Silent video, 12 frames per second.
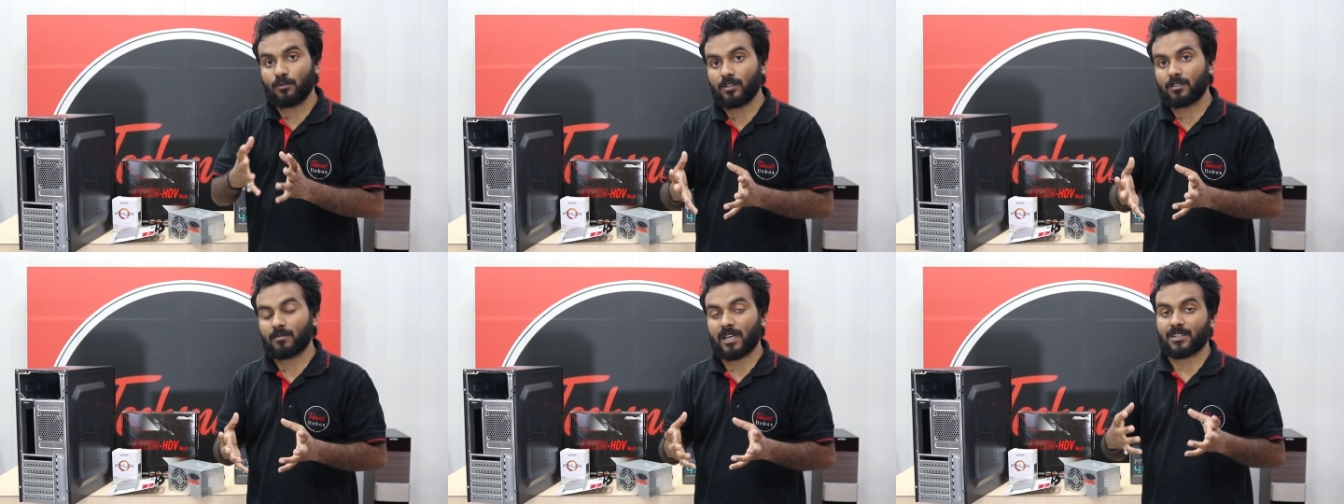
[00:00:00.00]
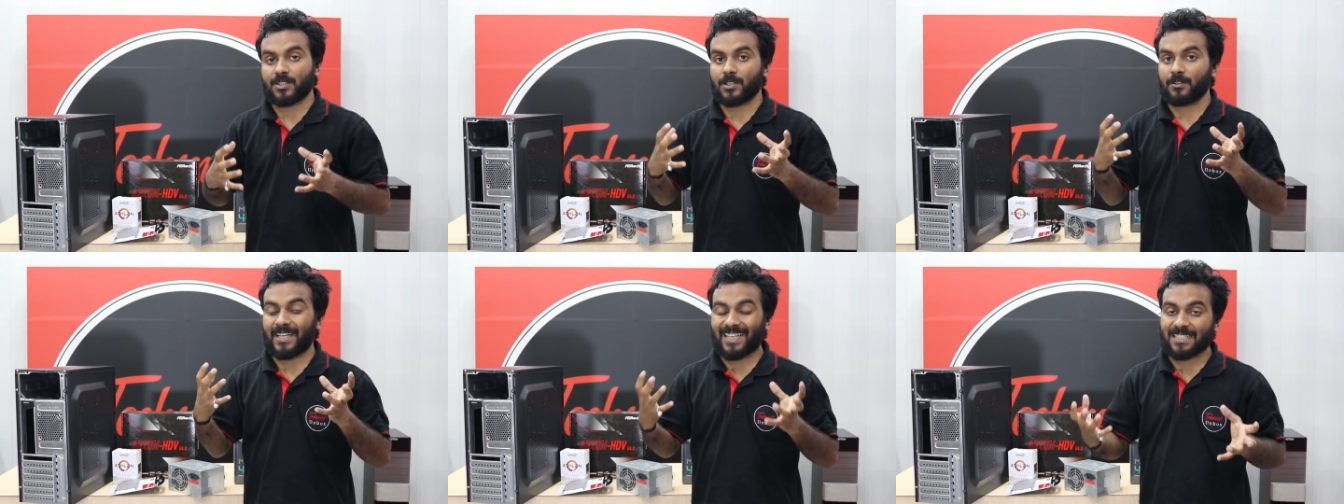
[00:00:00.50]
Cooler
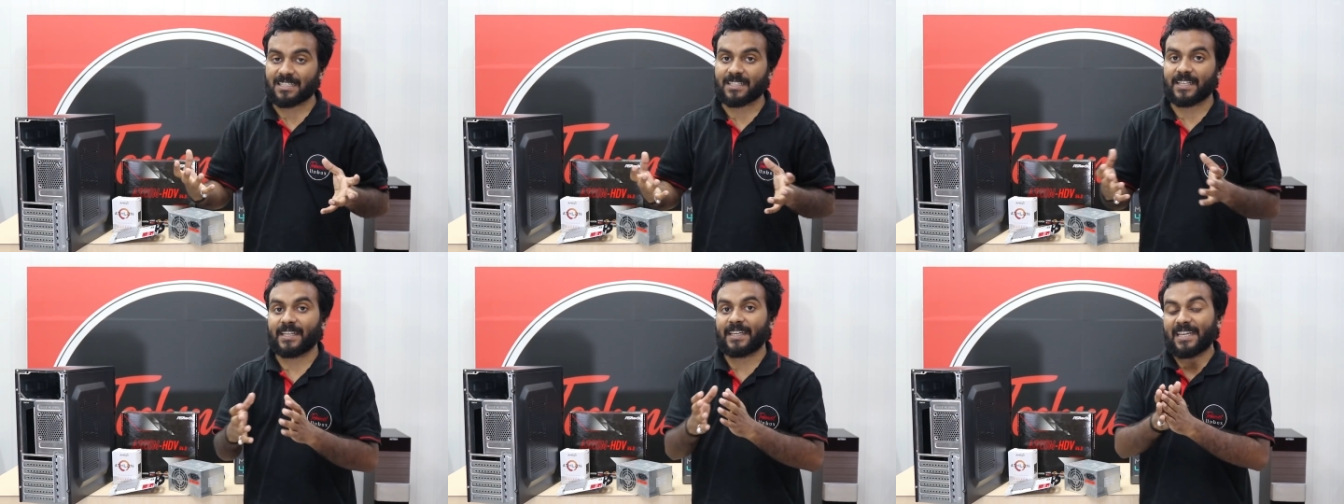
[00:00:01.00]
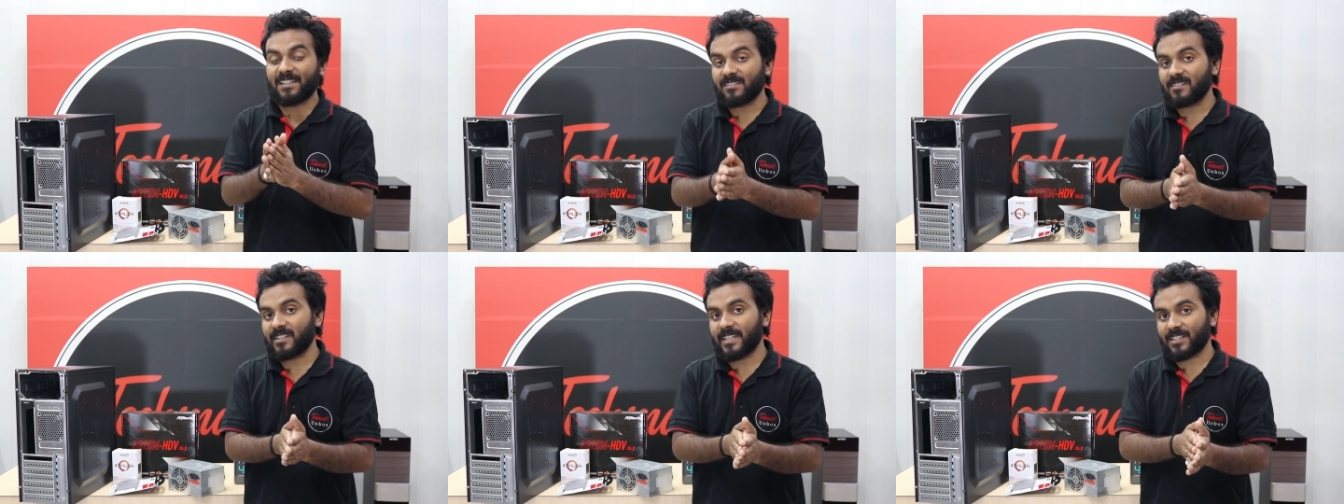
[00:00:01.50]
Master, Antec,
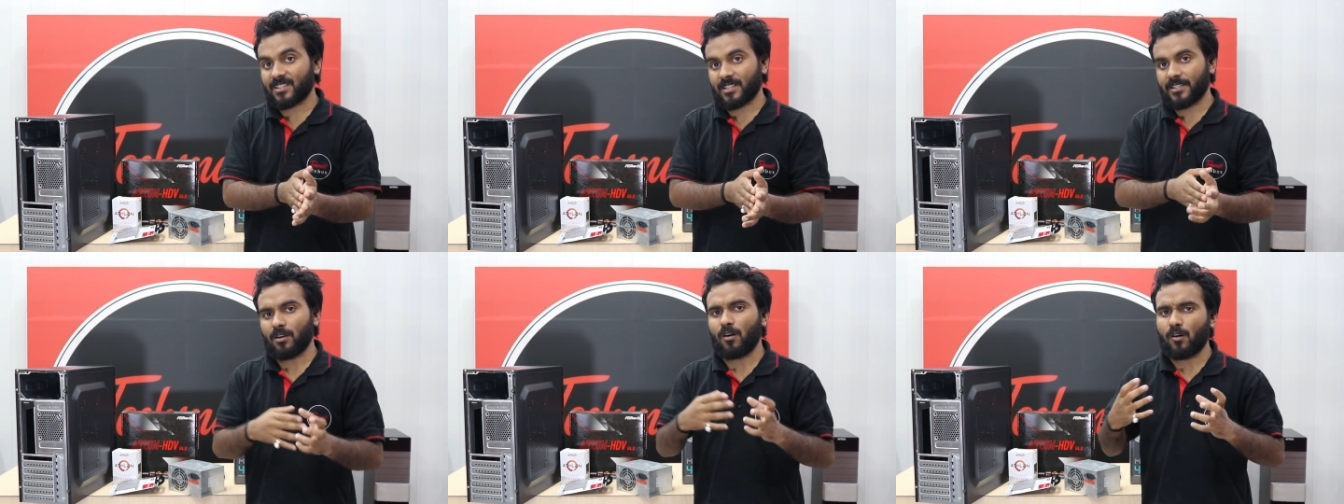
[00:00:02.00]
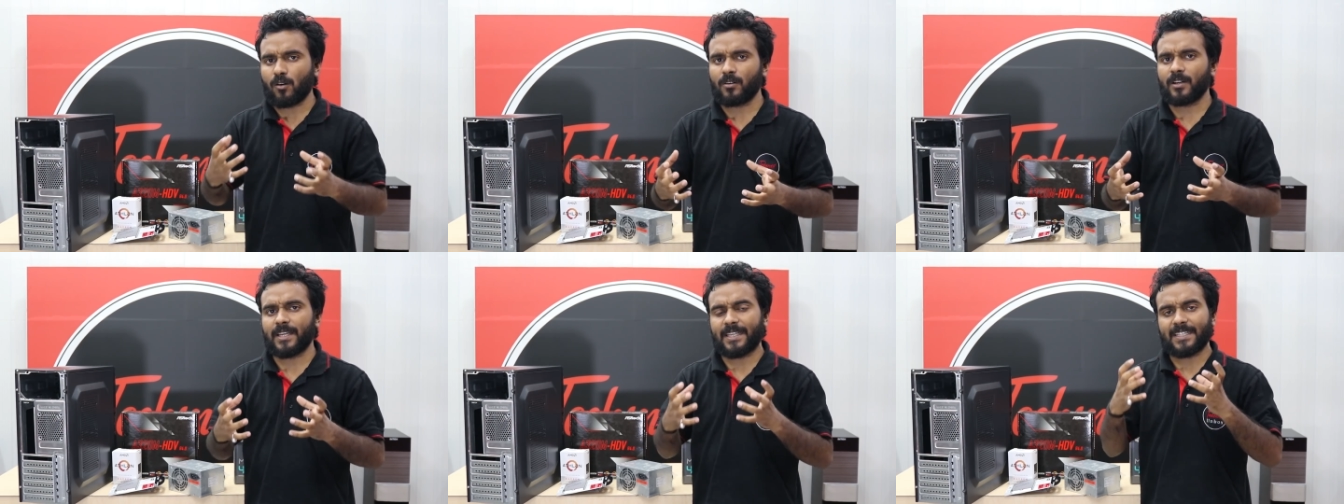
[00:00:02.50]
N Z X T,
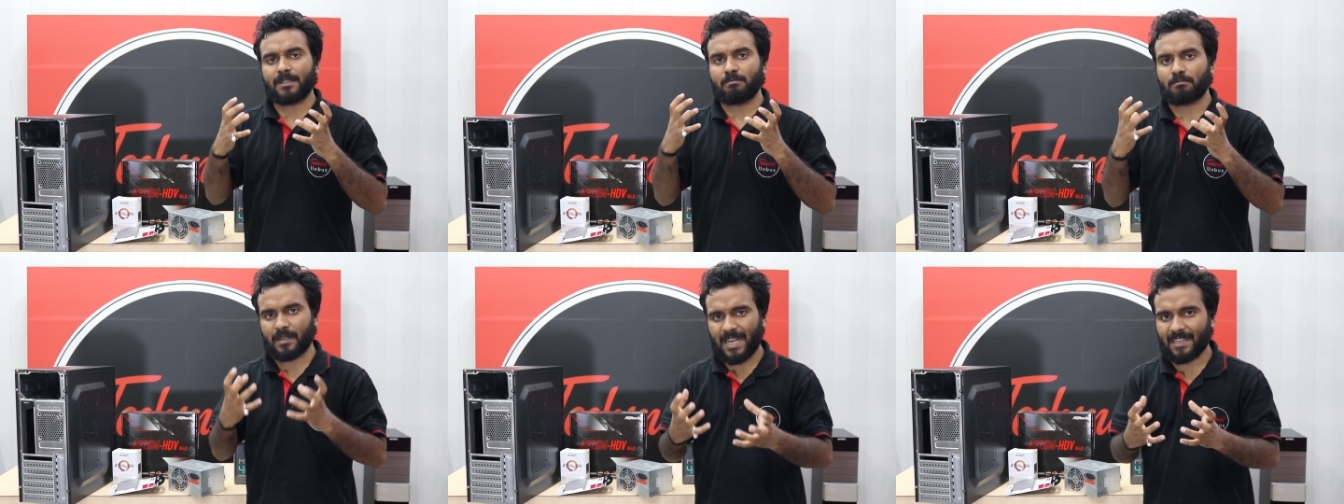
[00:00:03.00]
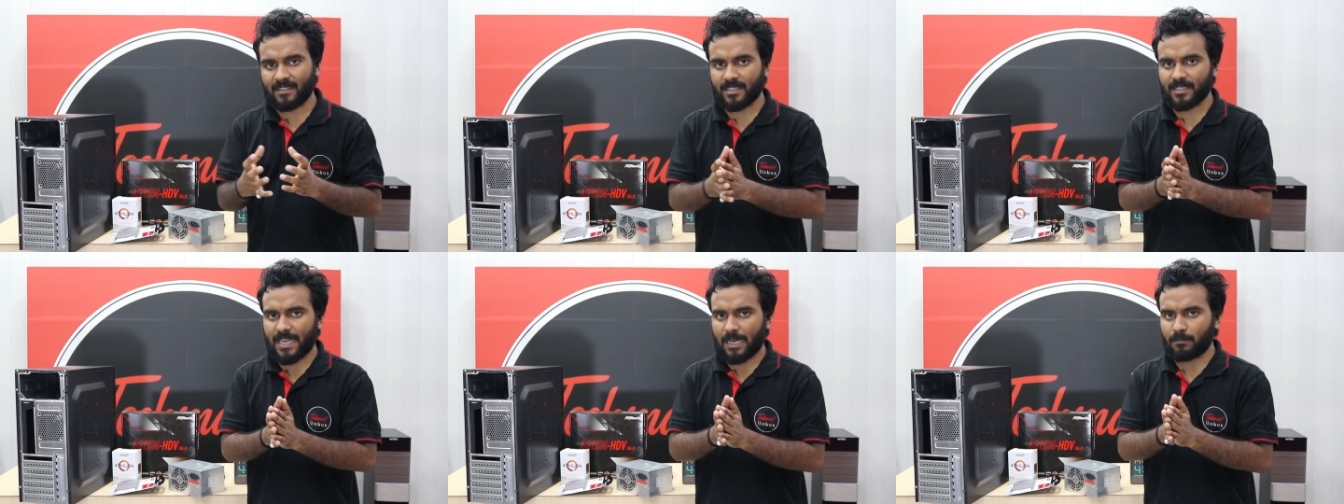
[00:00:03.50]
or any
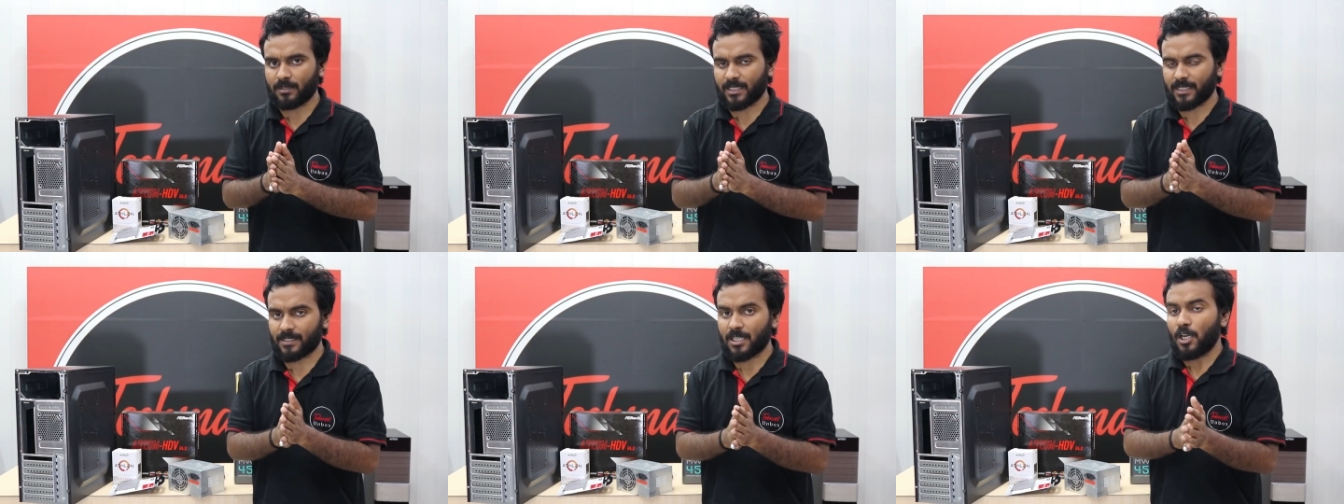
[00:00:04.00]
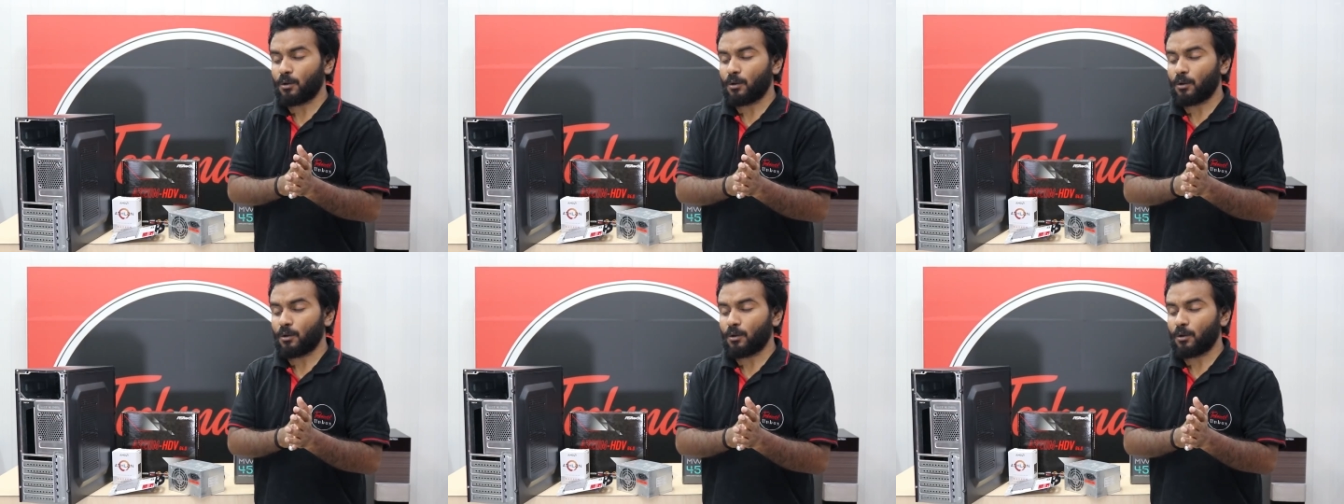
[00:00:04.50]
branded cabinet